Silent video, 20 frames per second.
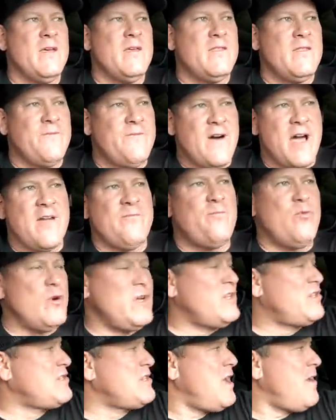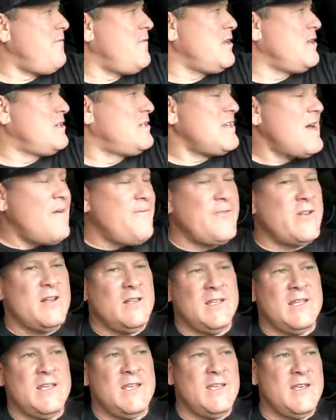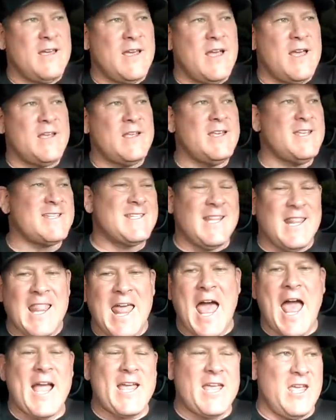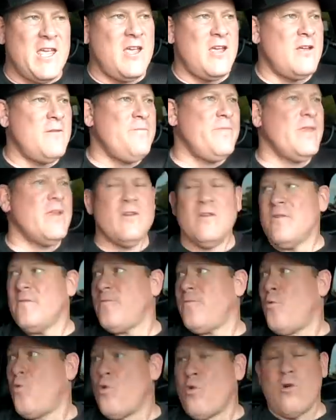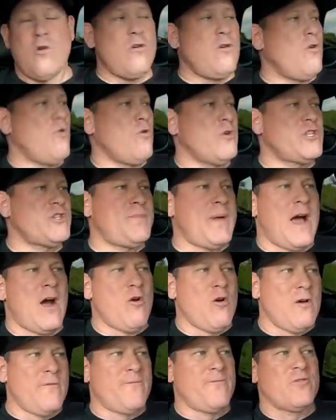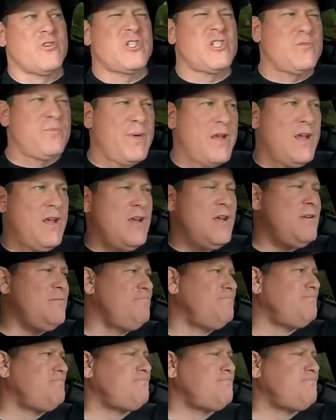the 5.7 definitely is lacking for horsepower, for speed.